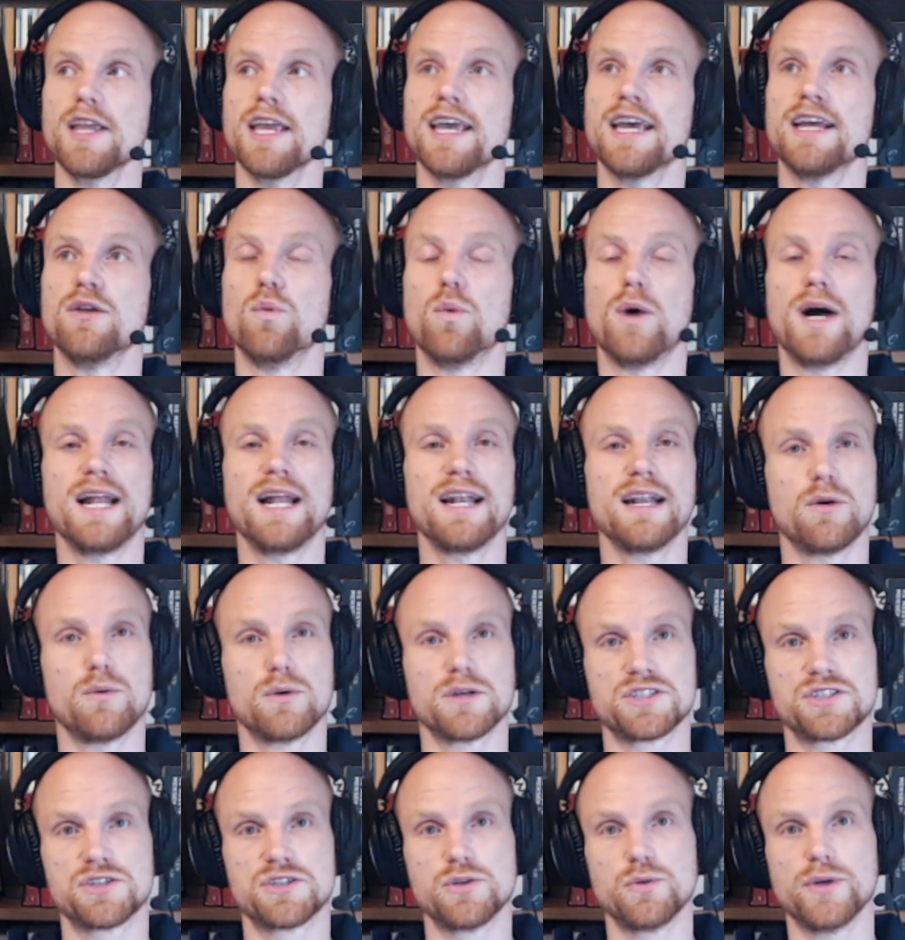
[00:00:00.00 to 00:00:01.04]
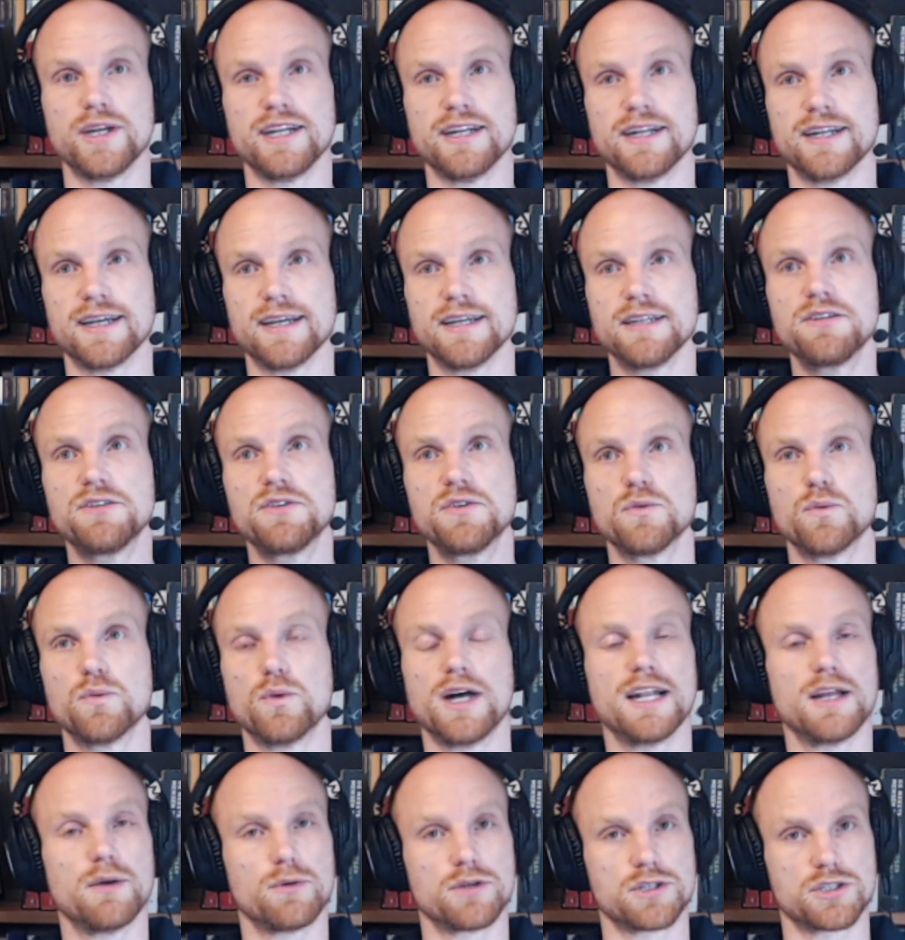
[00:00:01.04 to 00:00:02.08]
And while I was doing that,
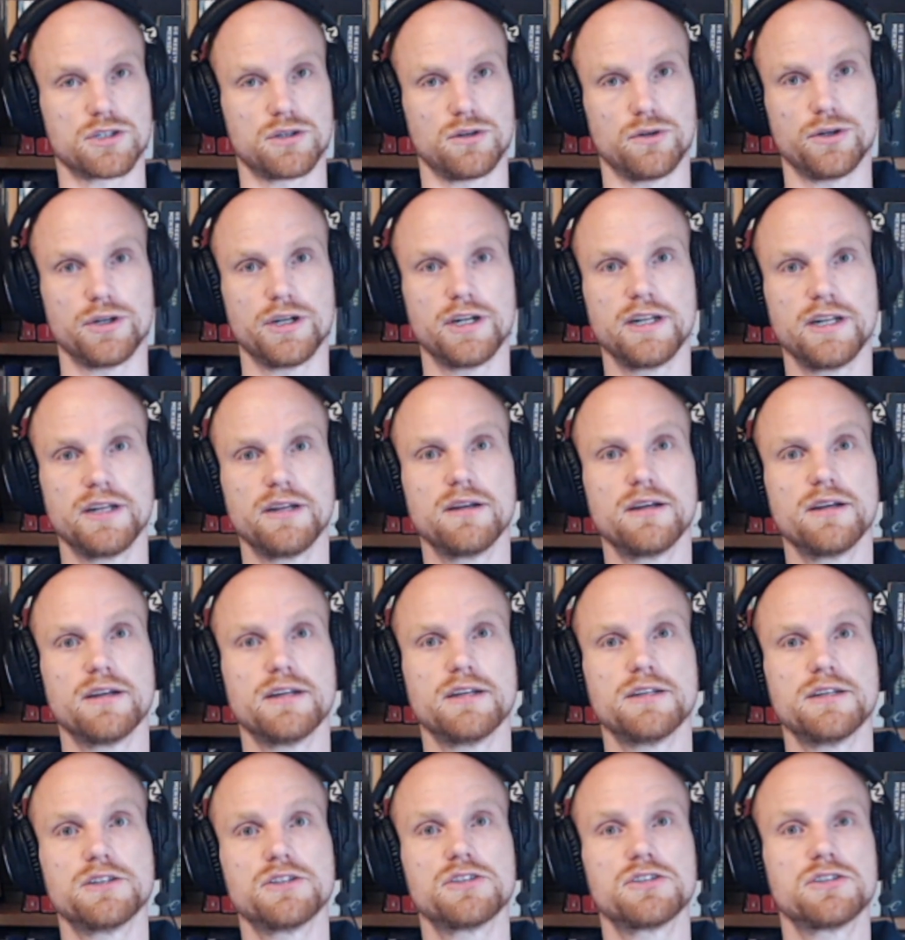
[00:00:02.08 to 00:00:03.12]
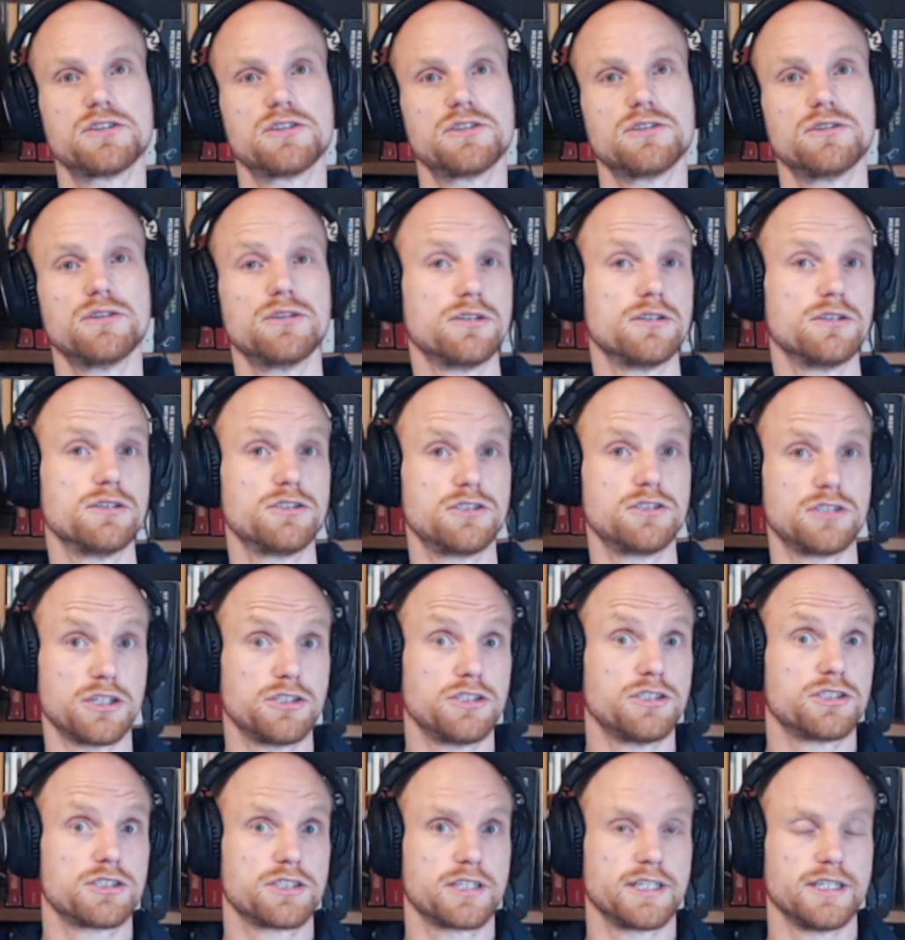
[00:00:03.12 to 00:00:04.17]
while I was learning
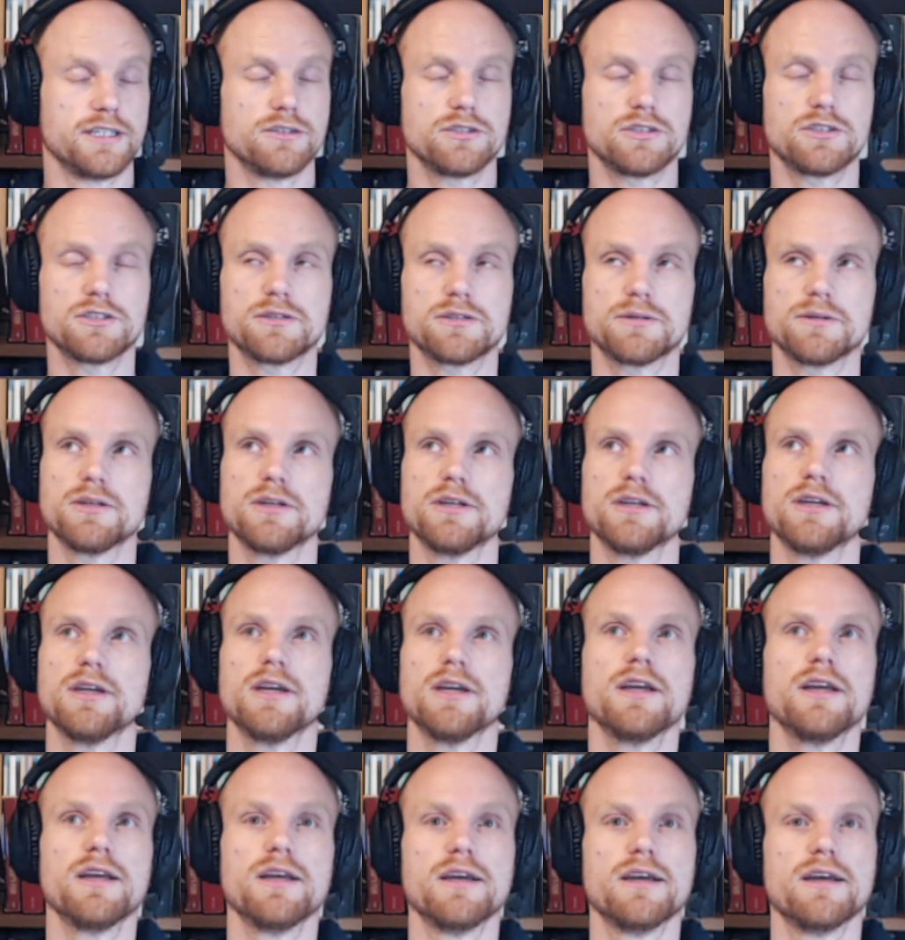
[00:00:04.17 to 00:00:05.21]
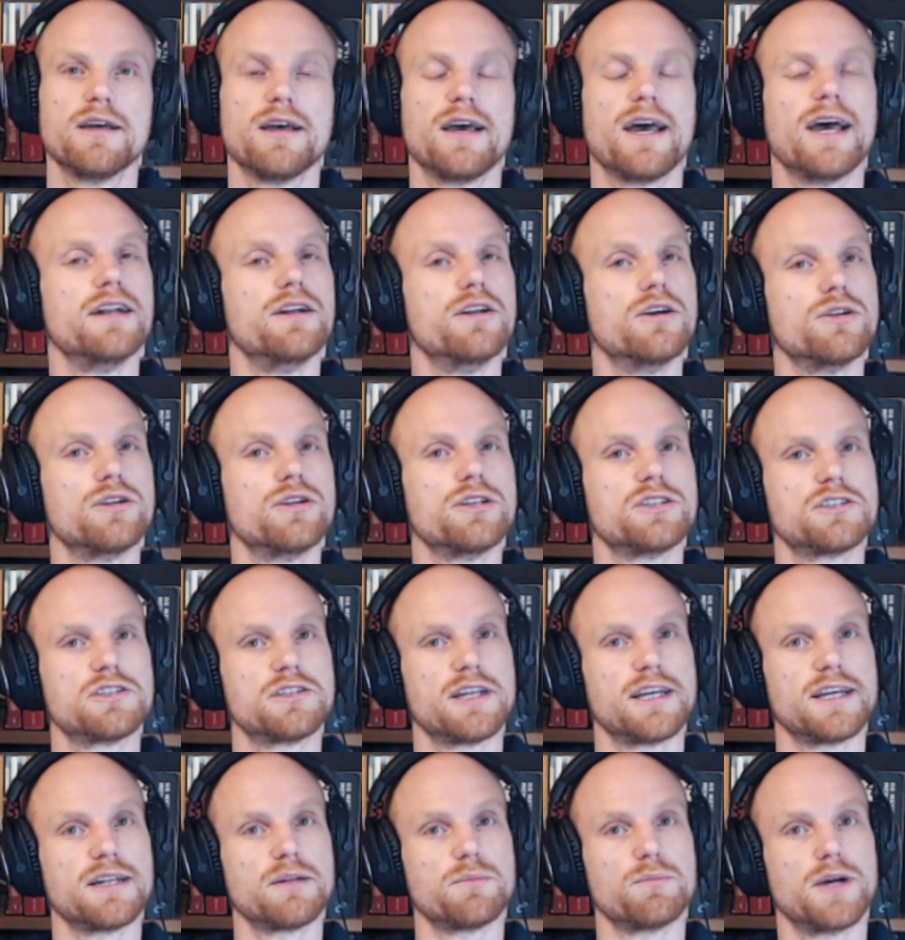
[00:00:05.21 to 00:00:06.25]
such a skills, I noticed
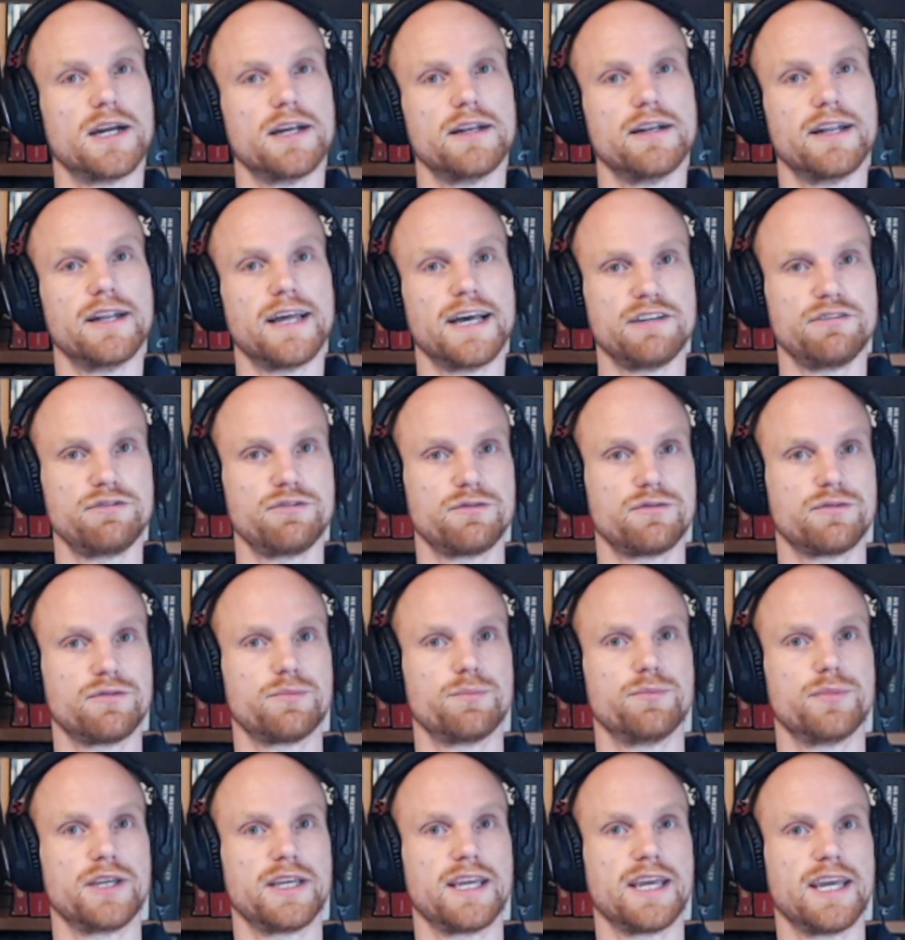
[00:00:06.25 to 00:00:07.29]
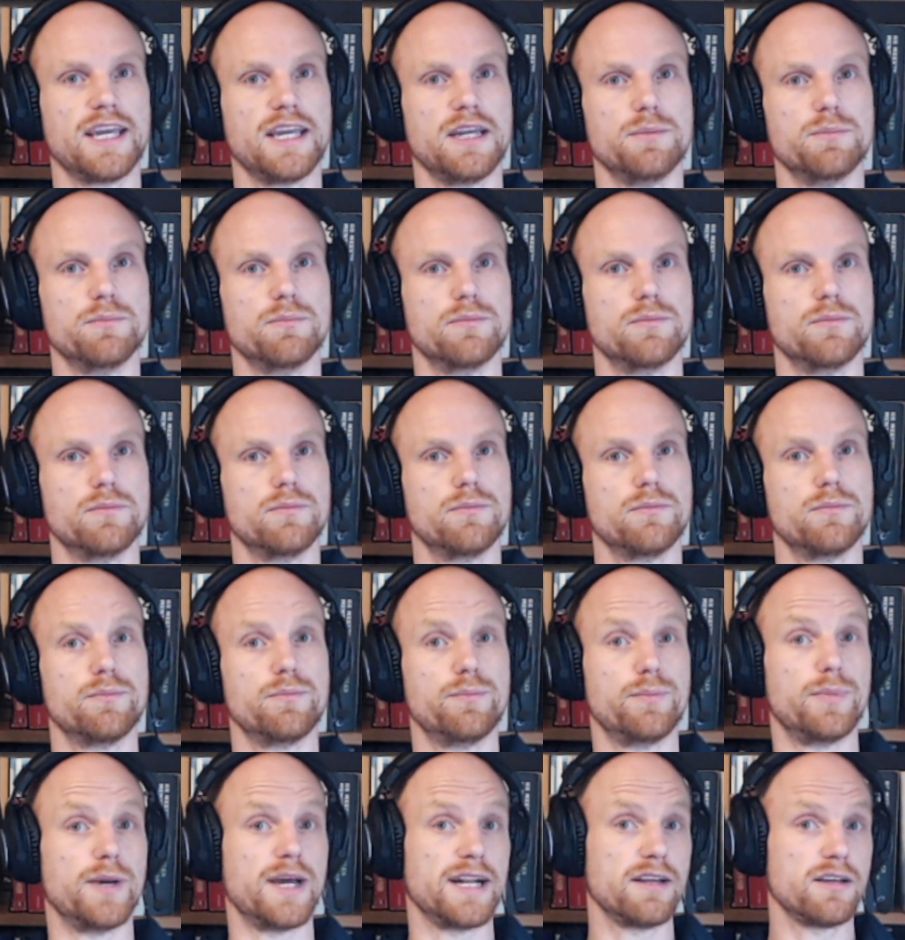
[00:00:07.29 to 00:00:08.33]
that my life became
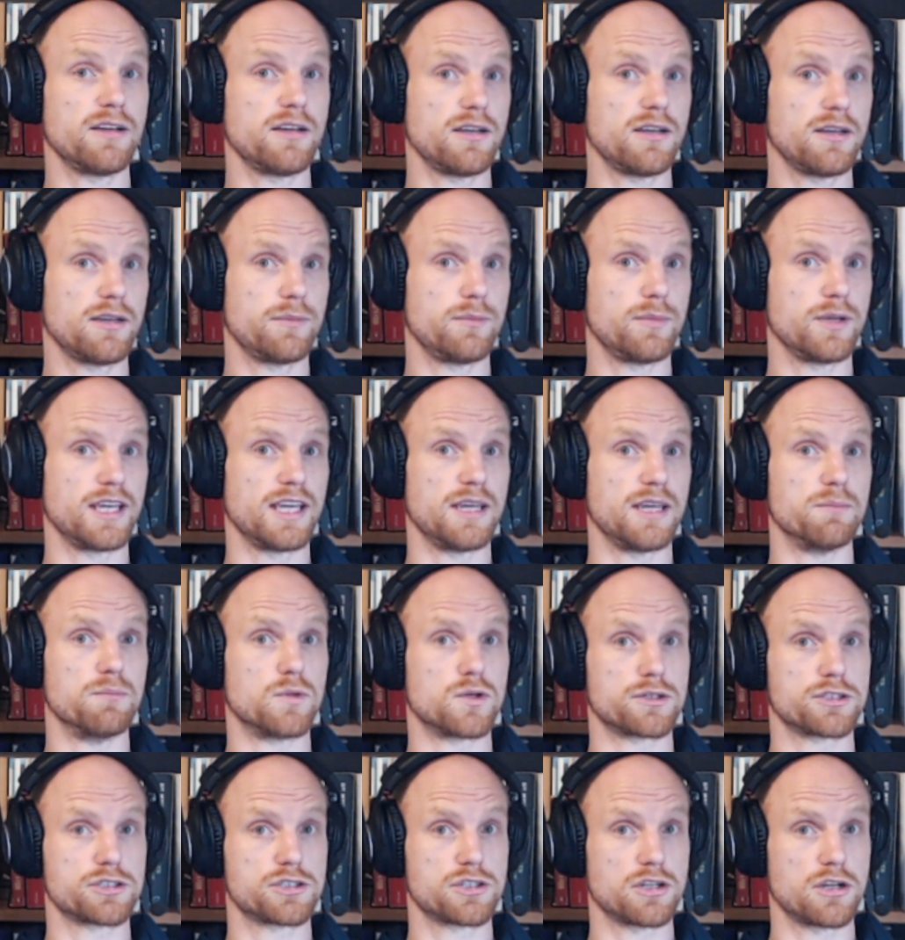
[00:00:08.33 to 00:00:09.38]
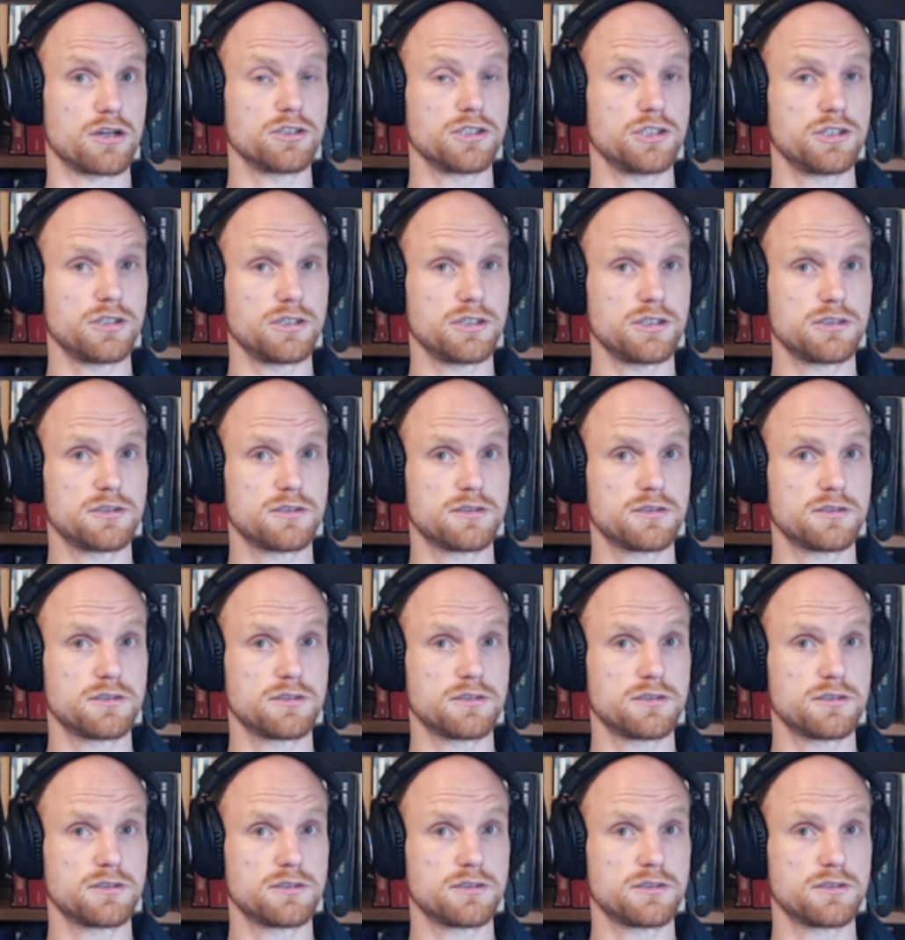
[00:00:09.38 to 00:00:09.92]
better, became more structured.